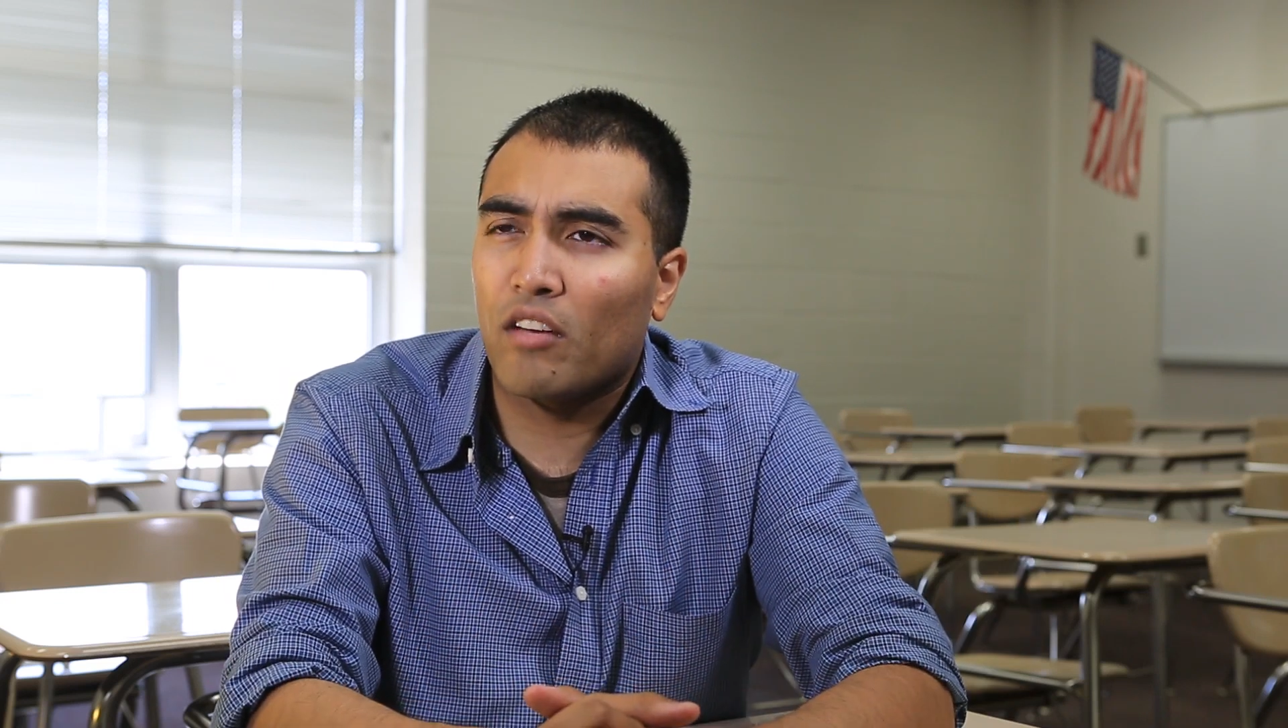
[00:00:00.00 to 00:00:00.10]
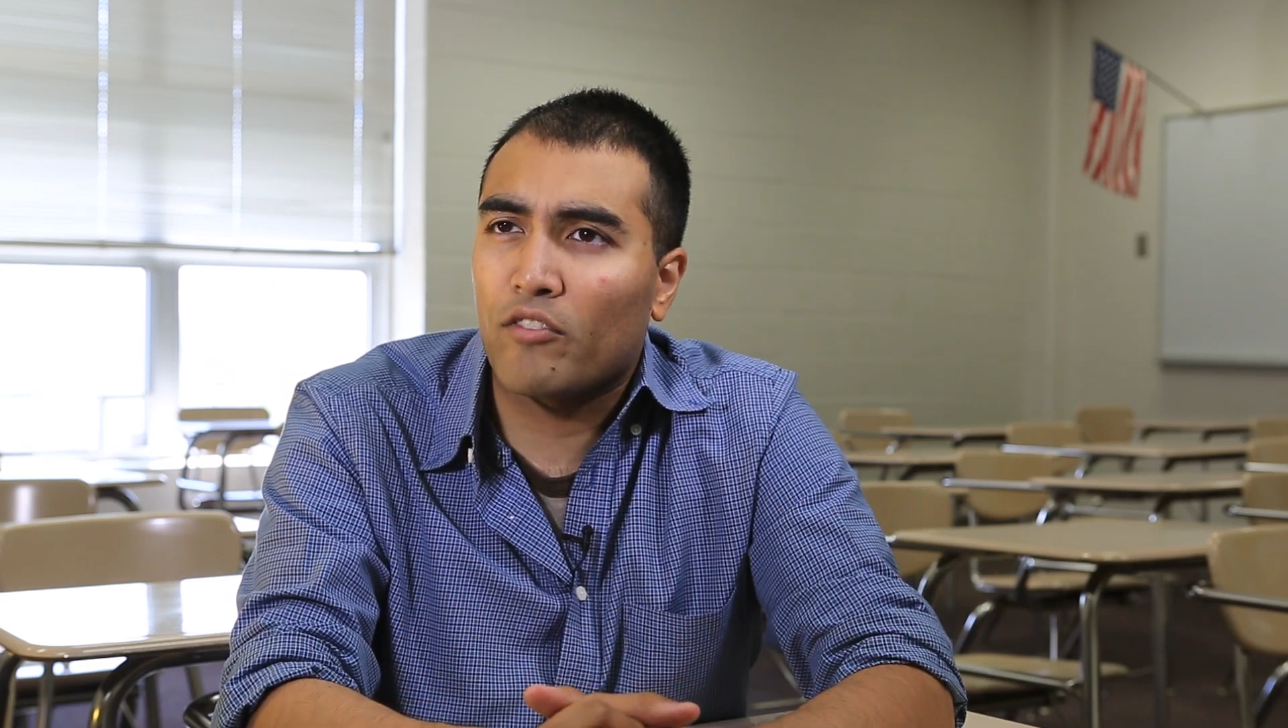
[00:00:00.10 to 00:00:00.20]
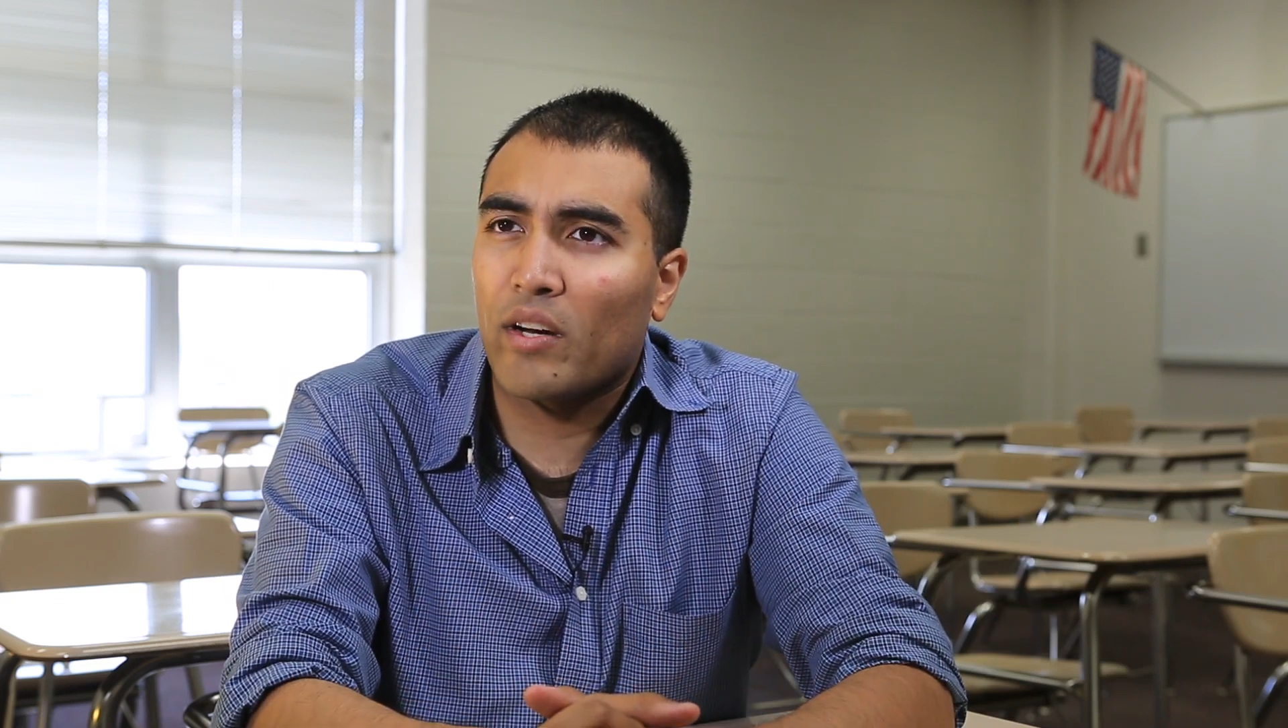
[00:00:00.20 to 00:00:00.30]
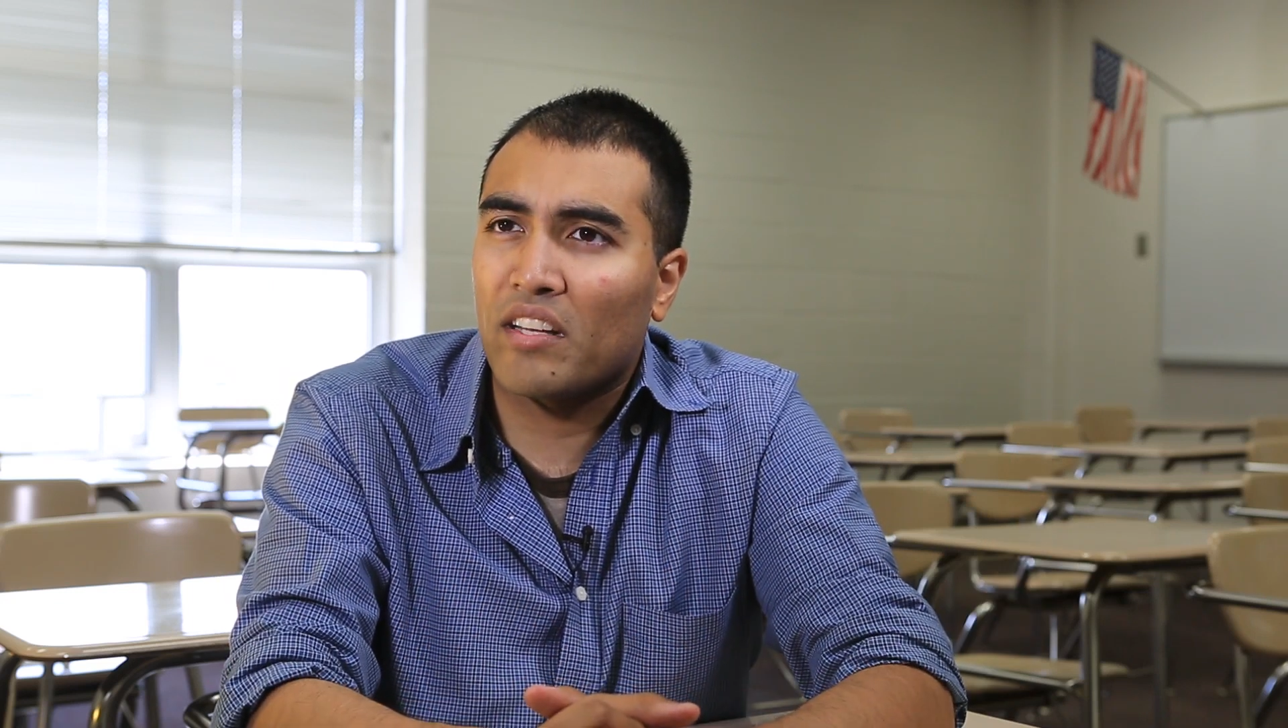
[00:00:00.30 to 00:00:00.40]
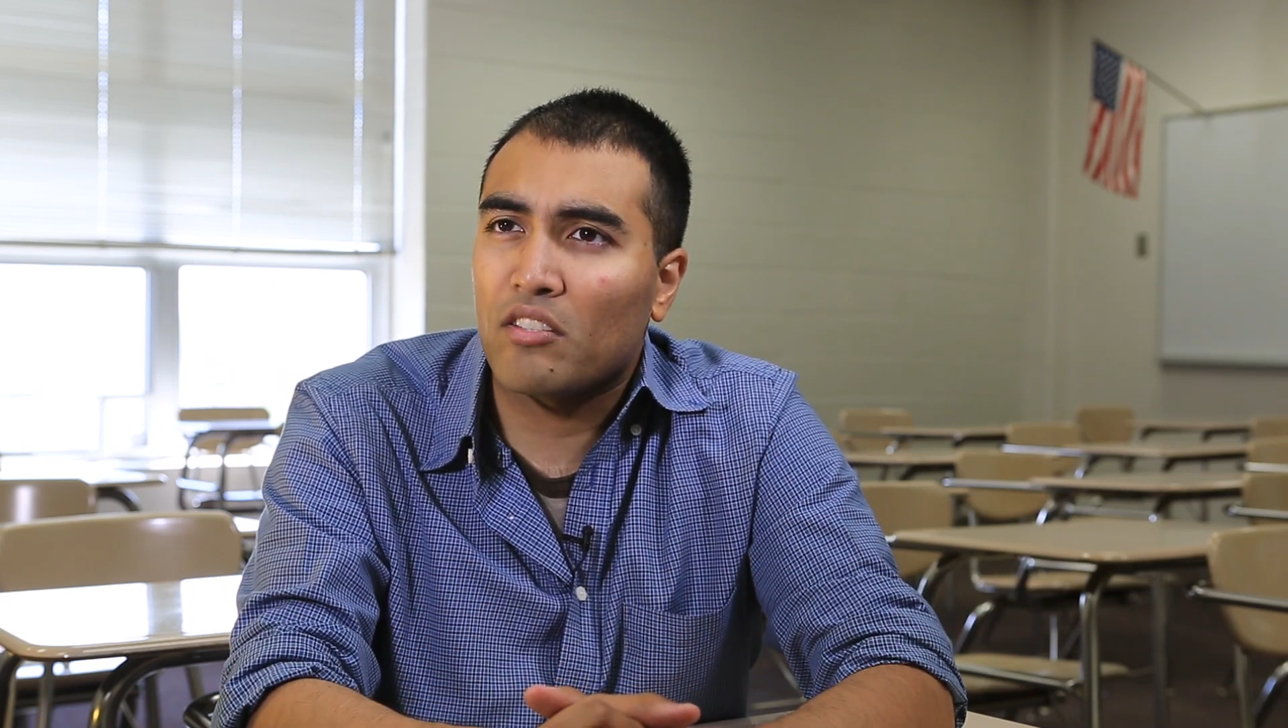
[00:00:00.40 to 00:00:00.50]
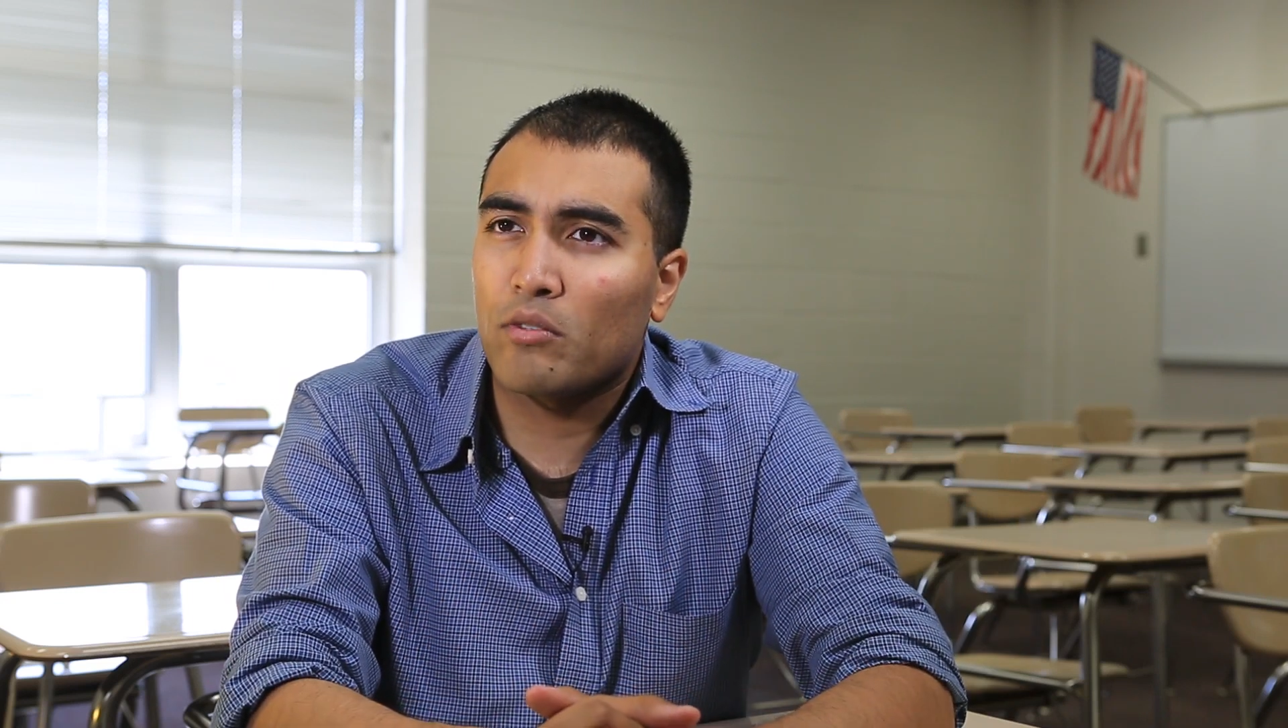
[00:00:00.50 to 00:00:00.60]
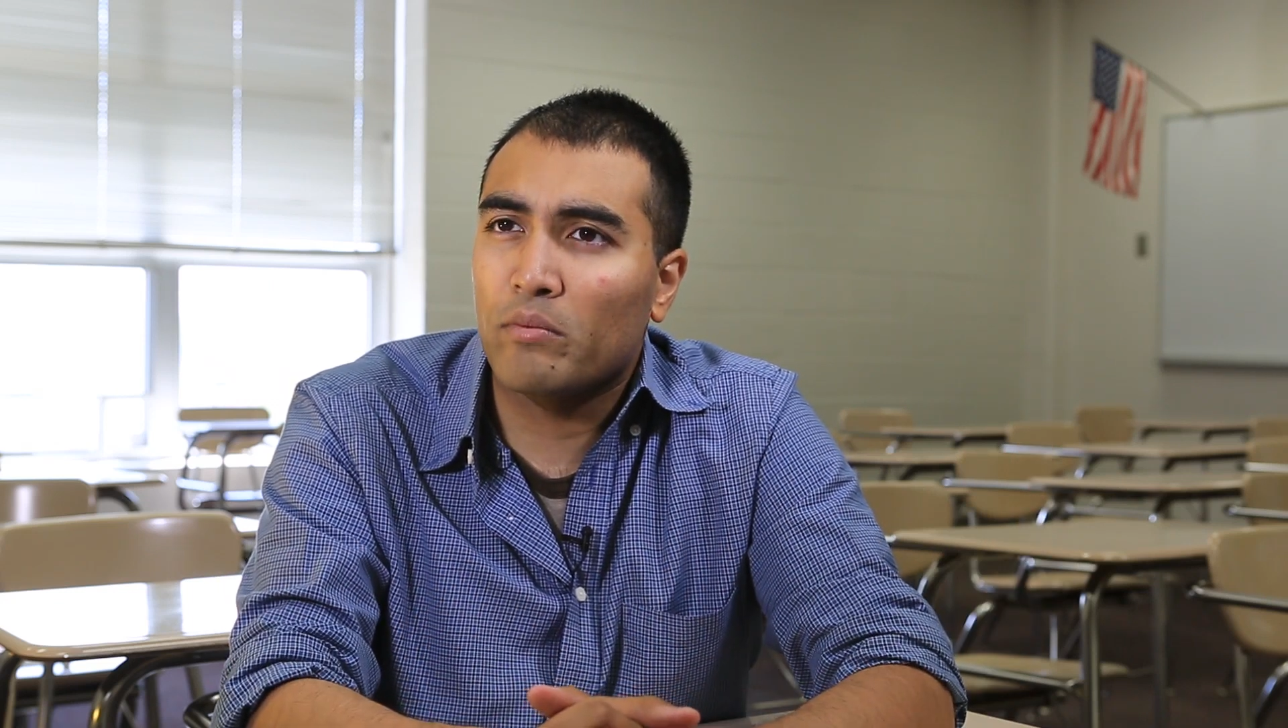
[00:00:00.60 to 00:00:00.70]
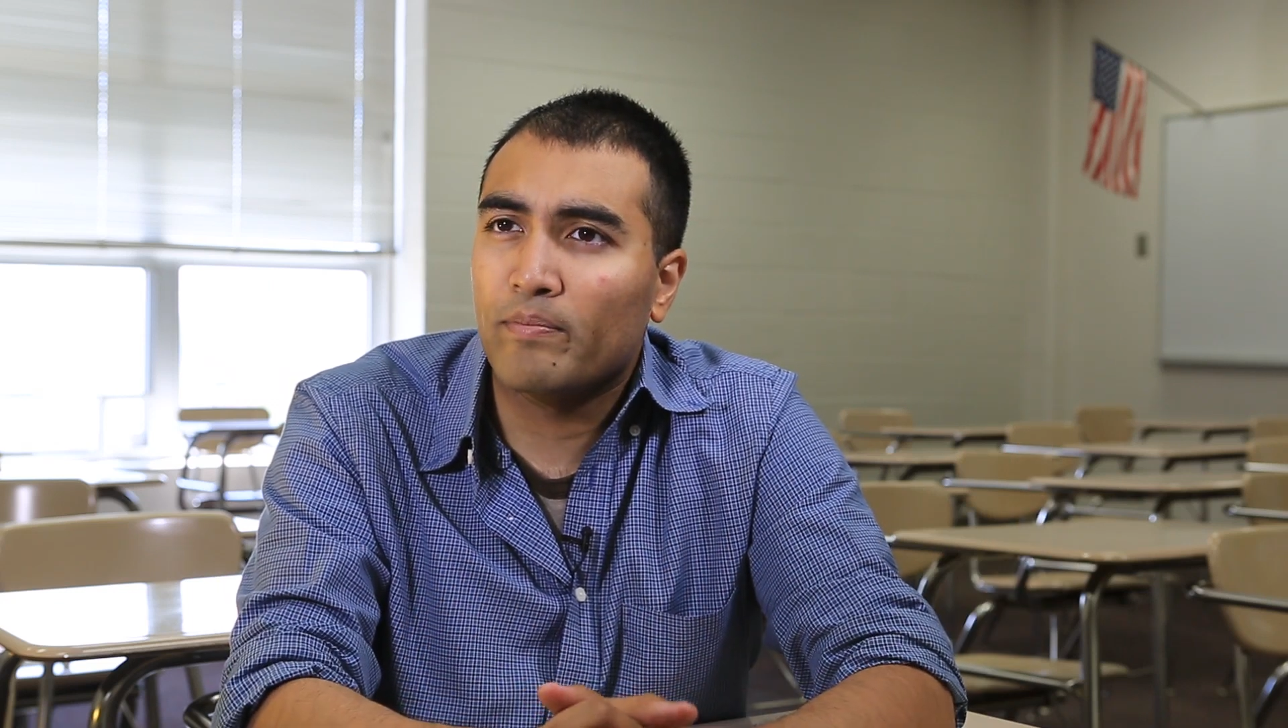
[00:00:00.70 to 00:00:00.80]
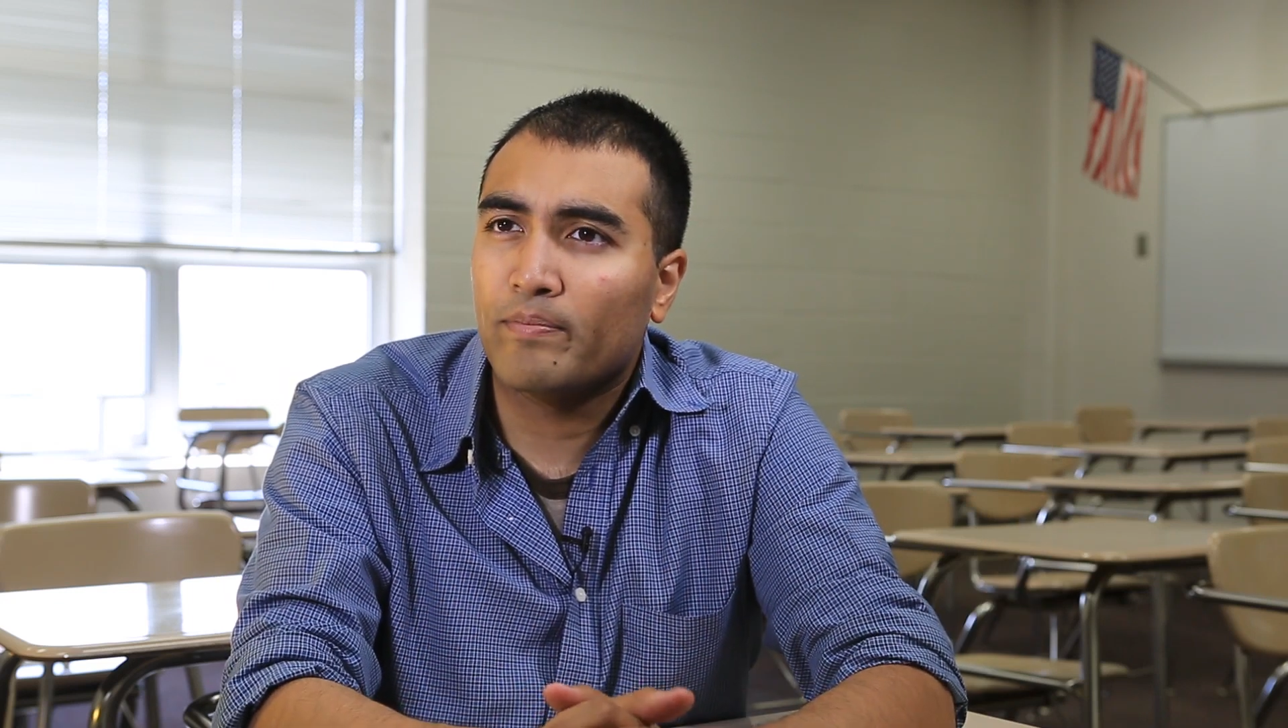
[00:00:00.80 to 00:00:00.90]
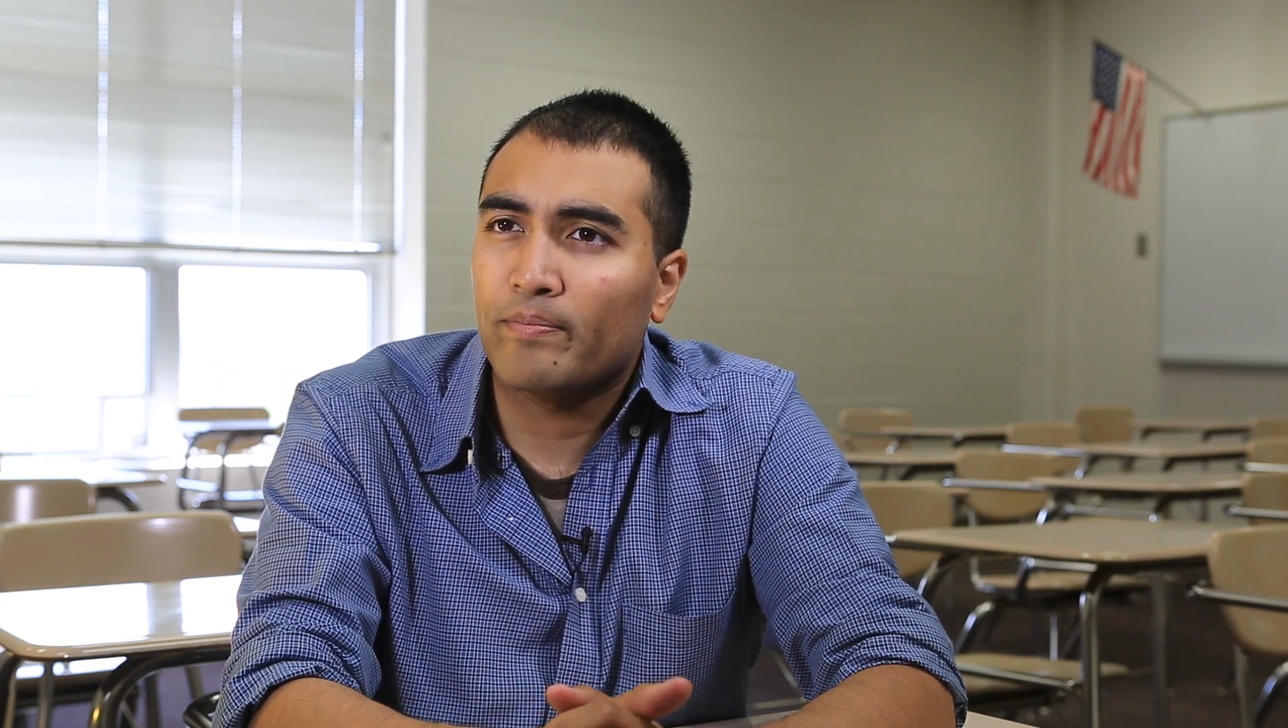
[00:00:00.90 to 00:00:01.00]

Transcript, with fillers: enough credit to.